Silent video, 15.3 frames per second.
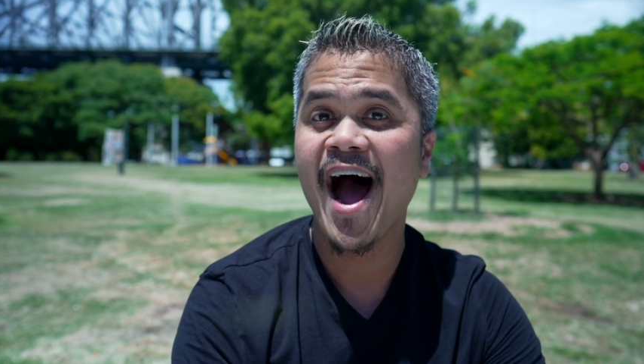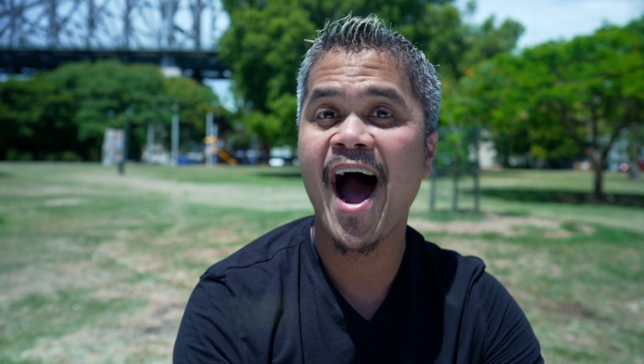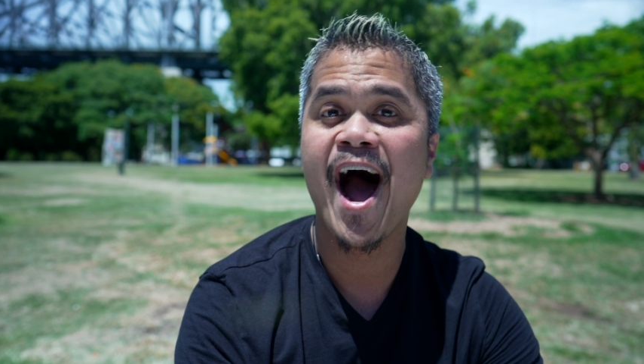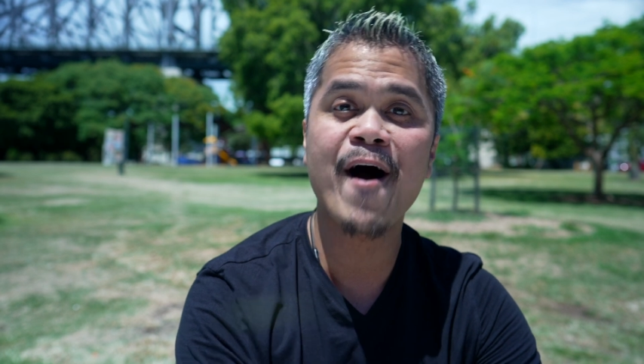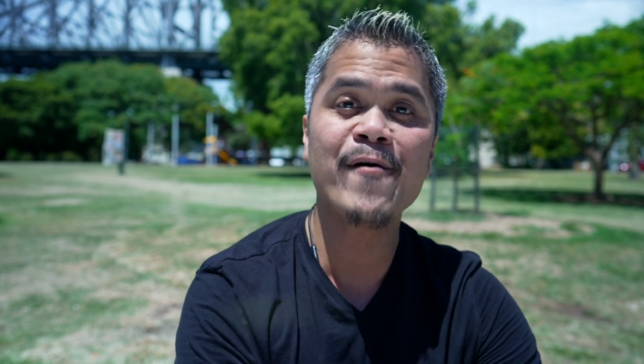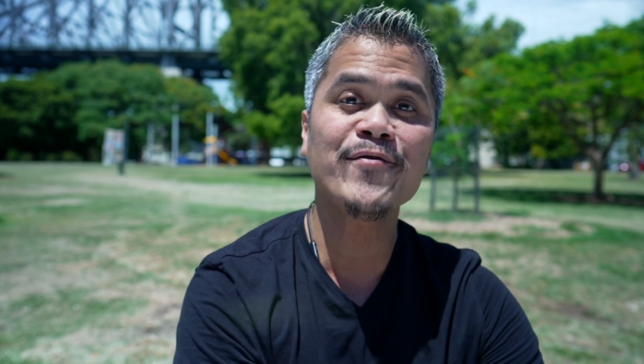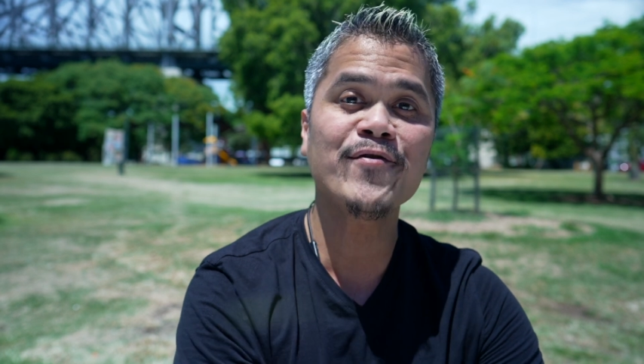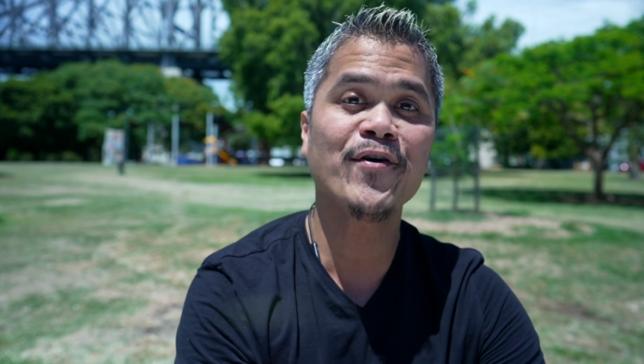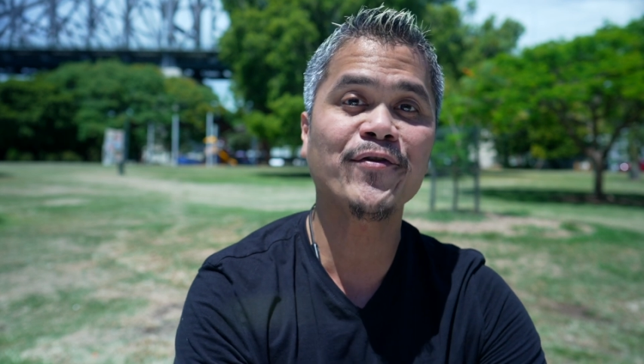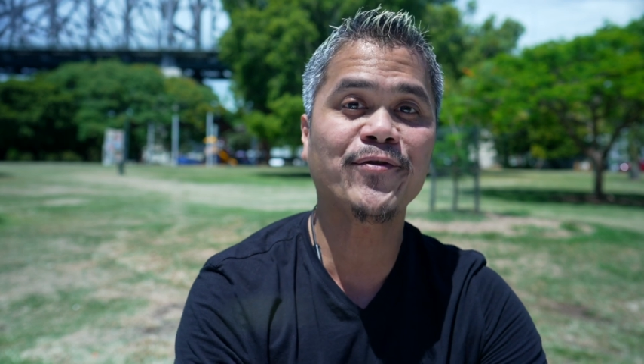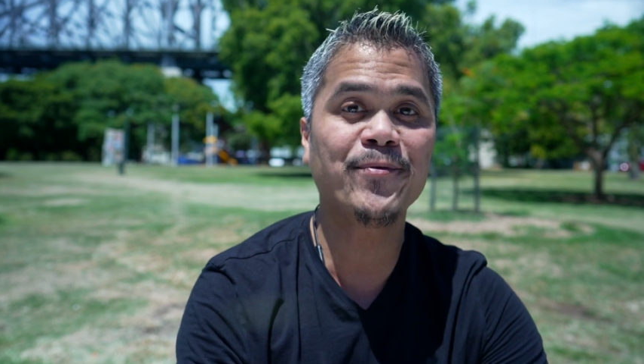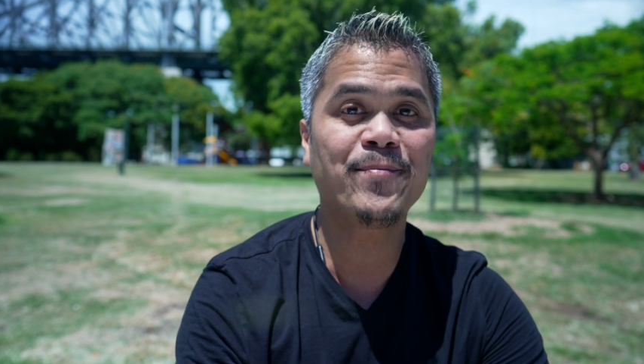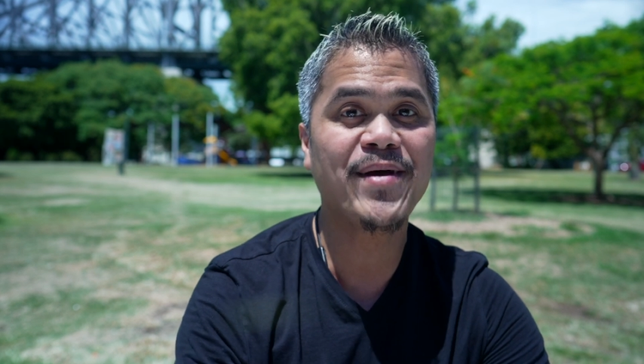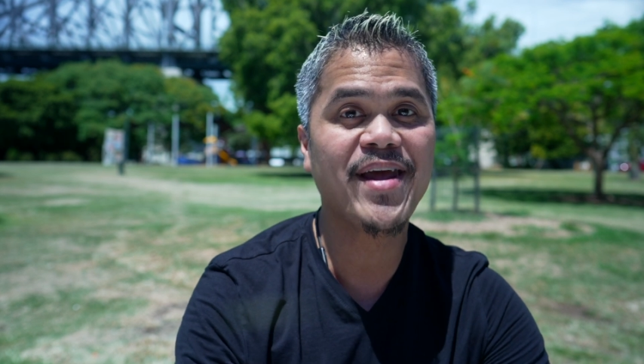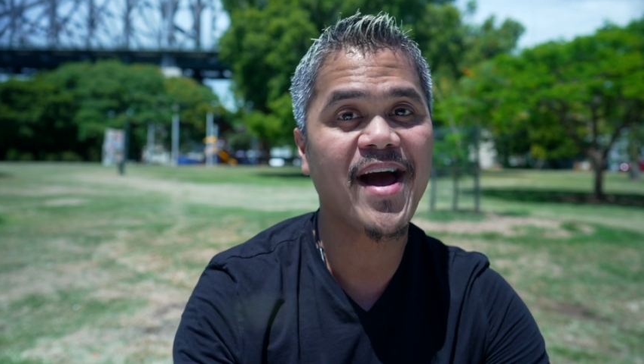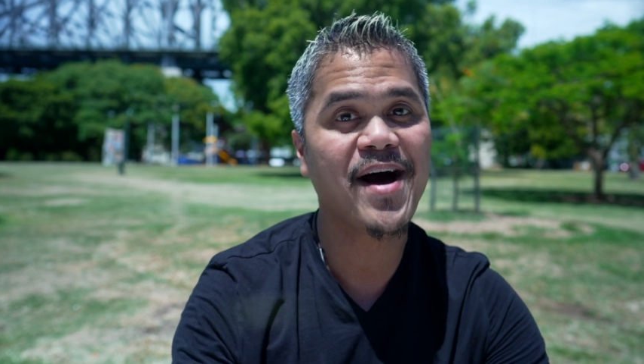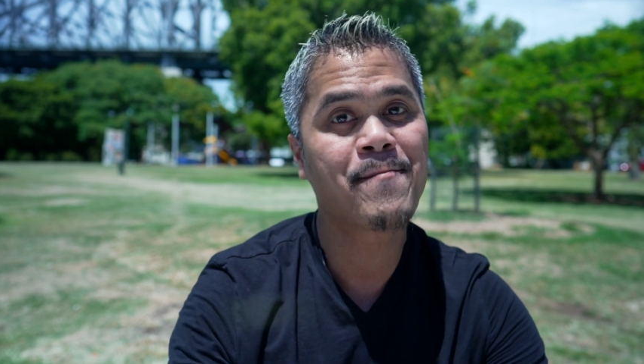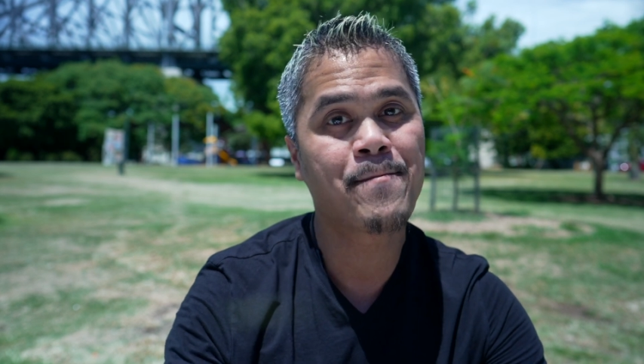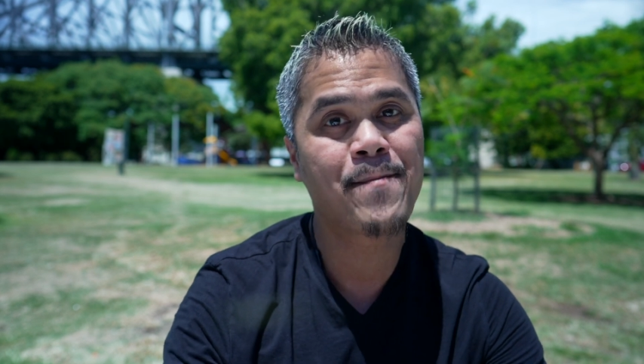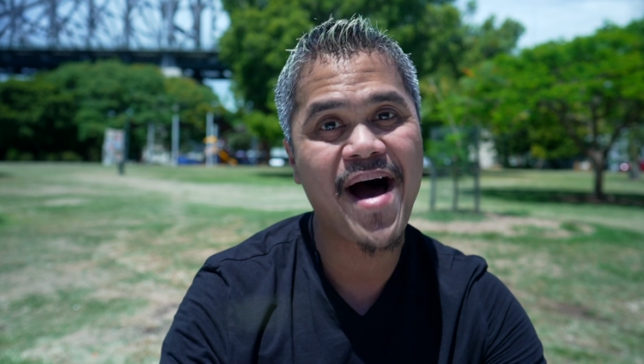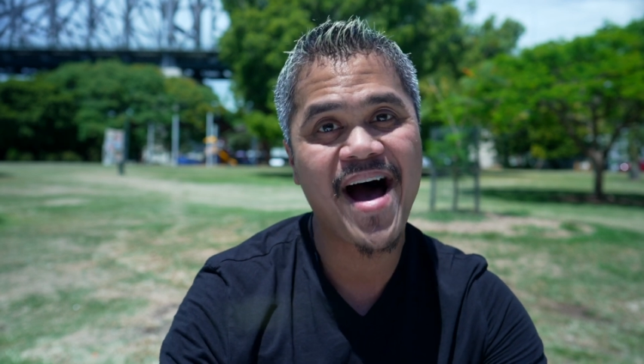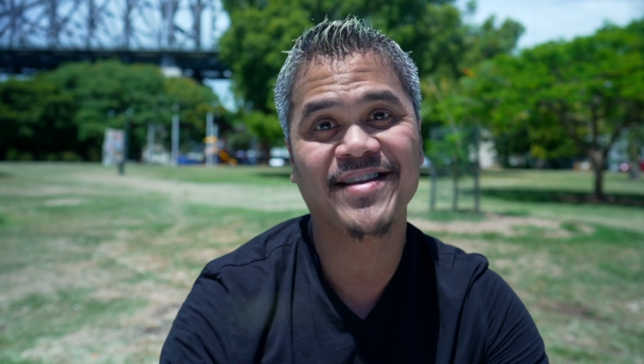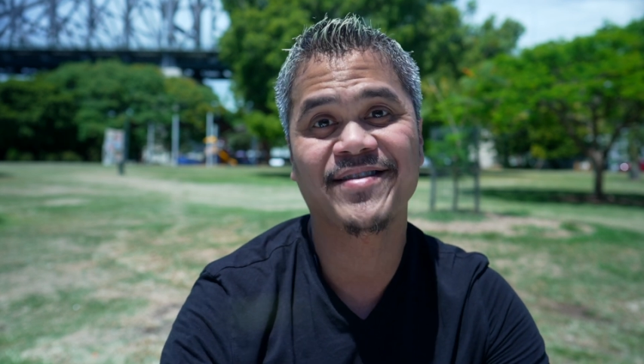how not to be a
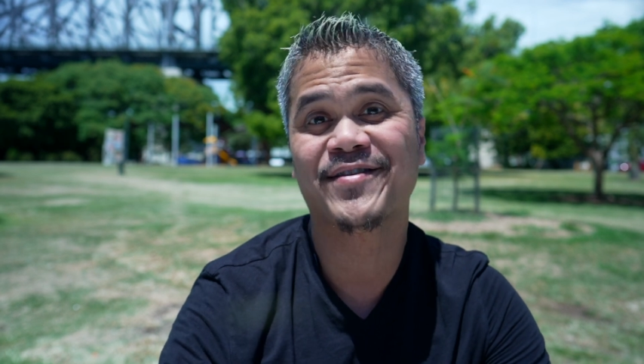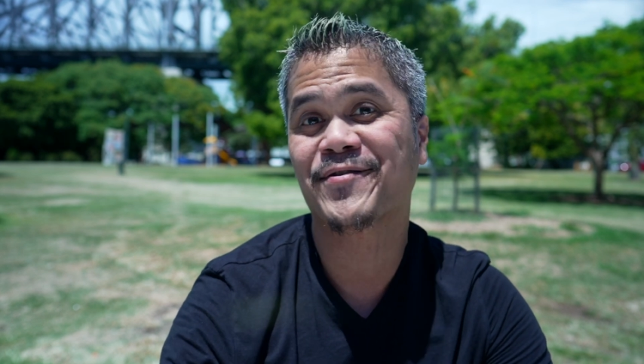bad